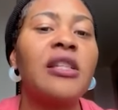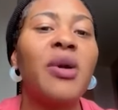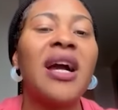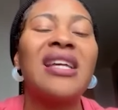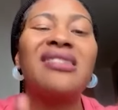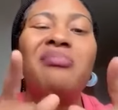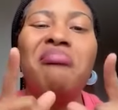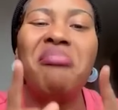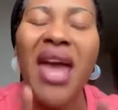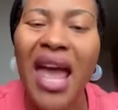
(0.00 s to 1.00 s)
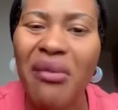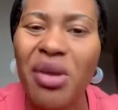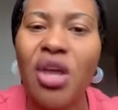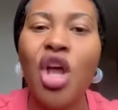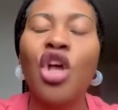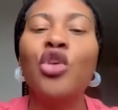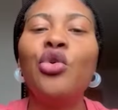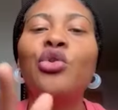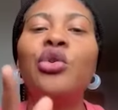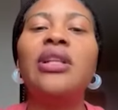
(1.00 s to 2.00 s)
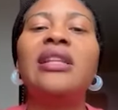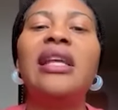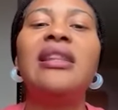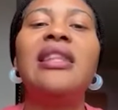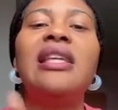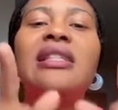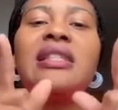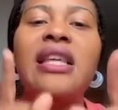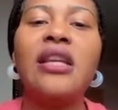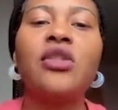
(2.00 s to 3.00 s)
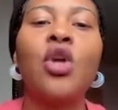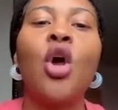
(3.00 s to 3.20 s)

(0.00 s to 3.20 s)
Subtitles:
because maybe you did these things